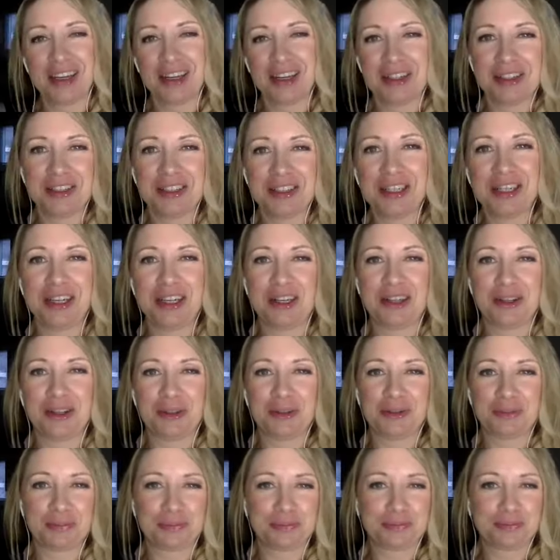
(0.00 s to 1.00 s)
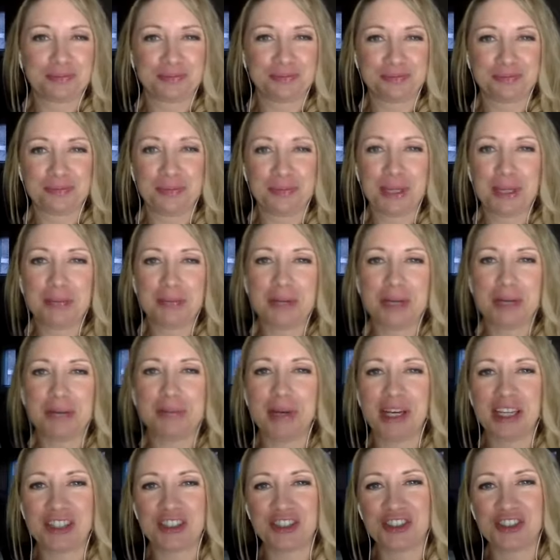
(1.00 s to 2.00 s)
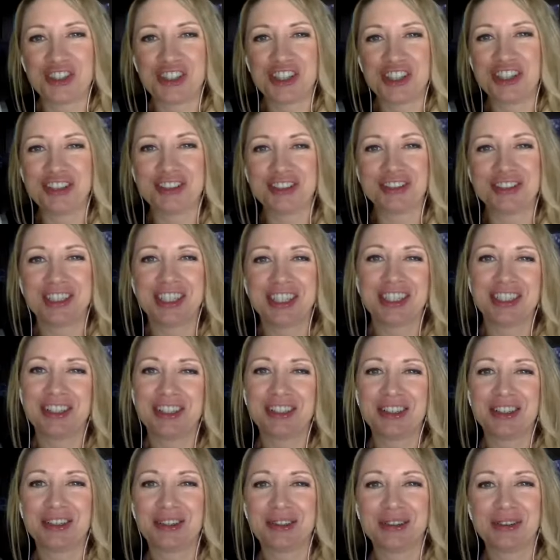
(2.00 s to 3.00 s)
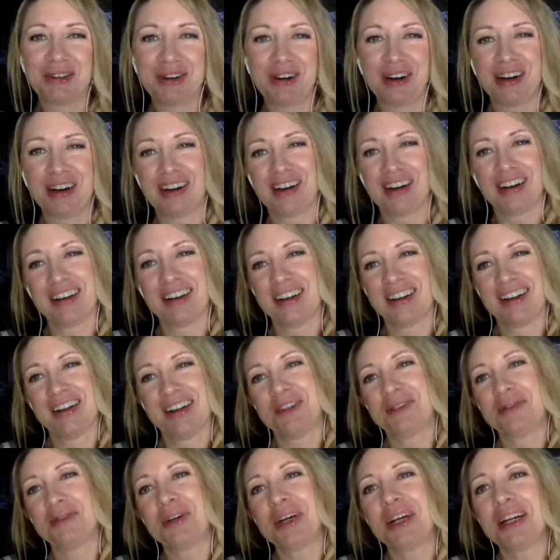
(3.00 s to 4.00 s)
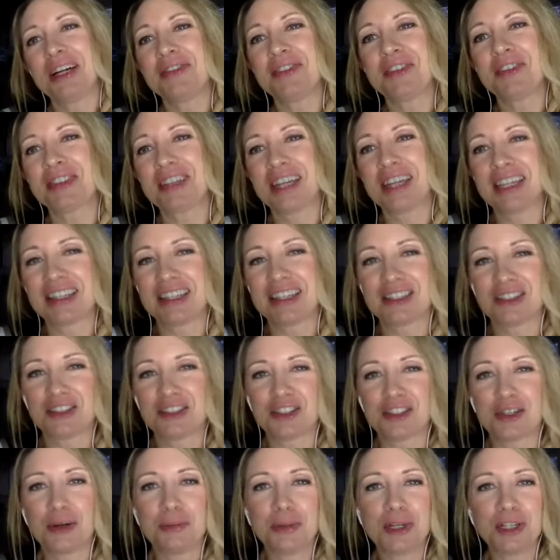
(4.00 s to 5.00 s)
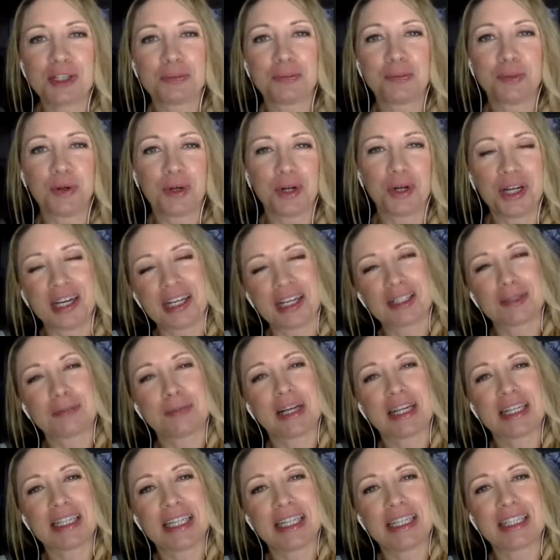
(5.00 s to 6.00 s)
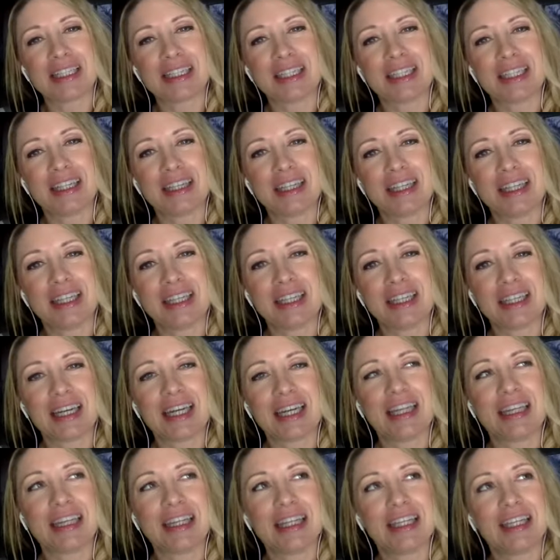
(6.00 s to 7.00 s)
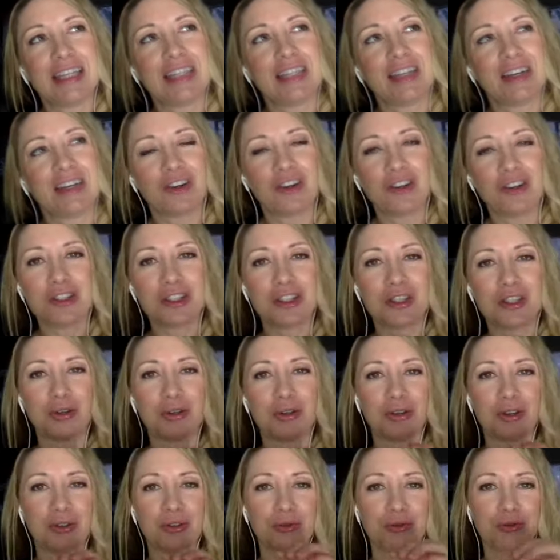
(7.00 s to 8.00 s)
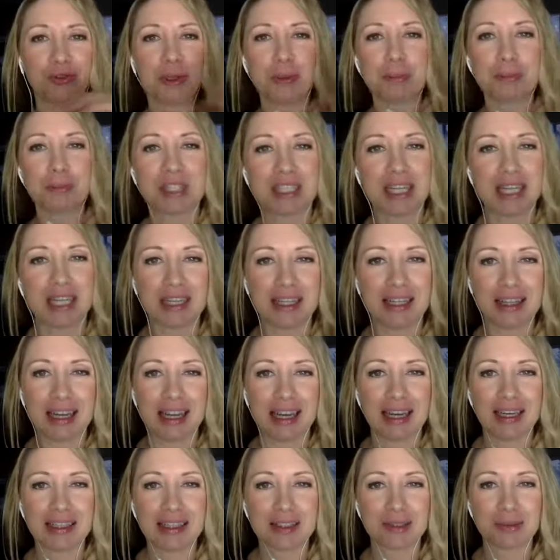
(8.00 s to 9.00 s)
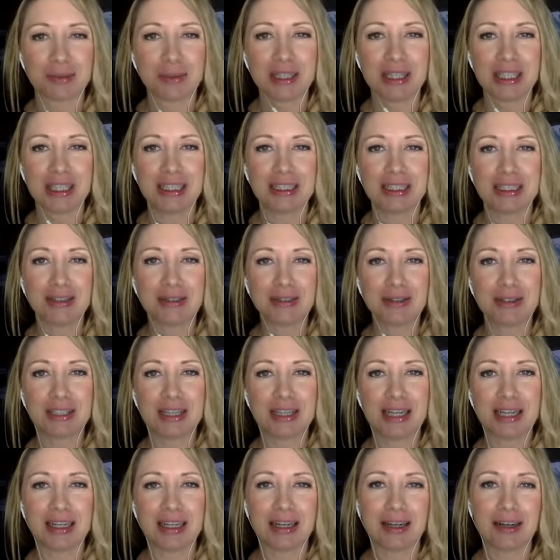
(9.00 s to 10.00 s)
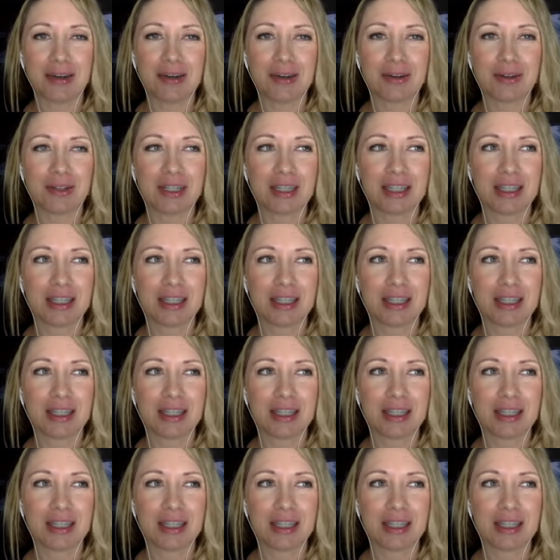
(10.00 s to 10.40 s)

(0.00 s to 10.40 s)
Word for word: you know being my best cheerleader or whatever like there's so much more expectation i think and then also the flip side of that is when they do say no